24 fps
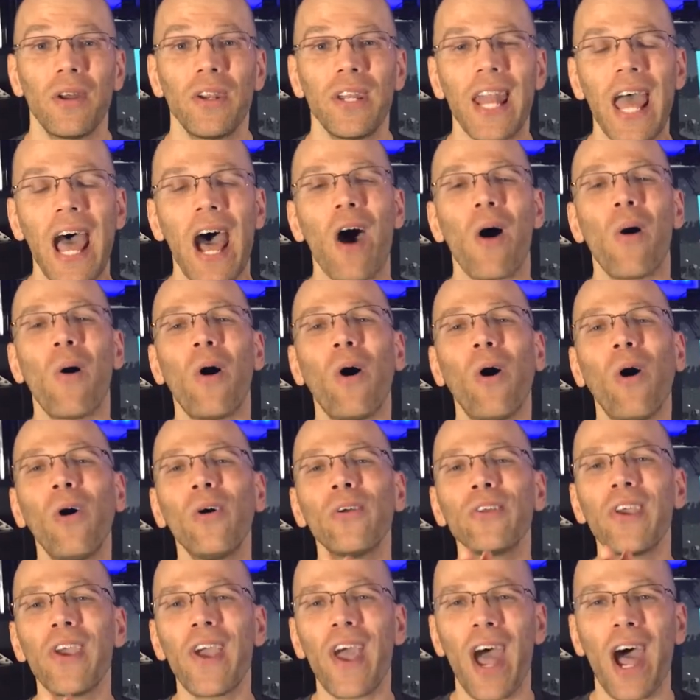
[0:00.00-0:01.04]
Now,
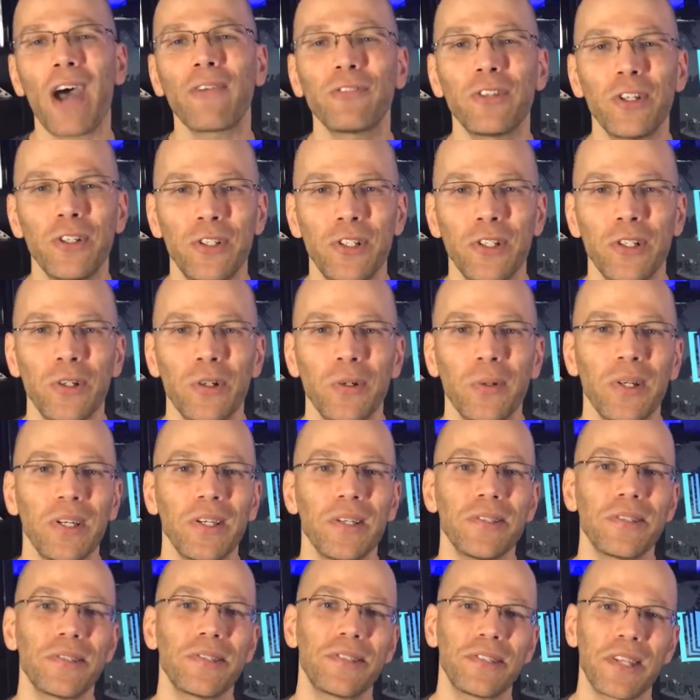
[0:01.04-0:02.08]
all you have to do
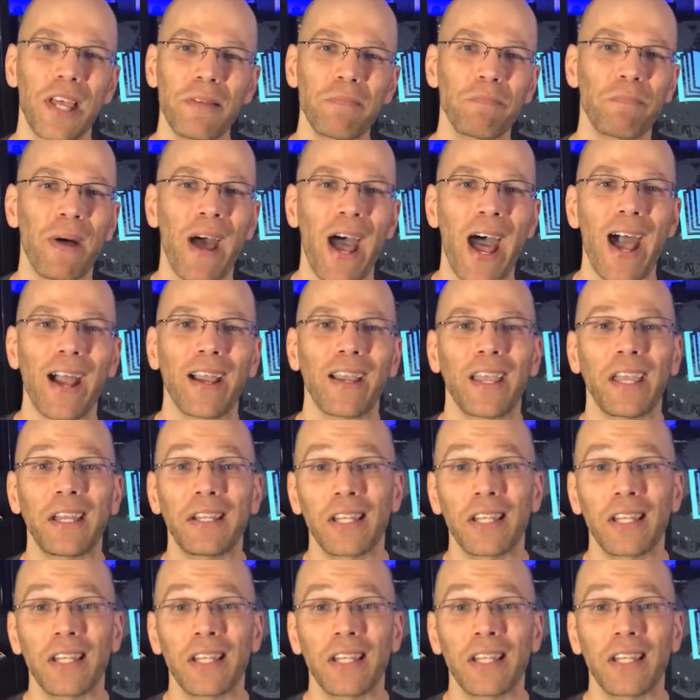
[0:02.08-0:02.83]
is sit back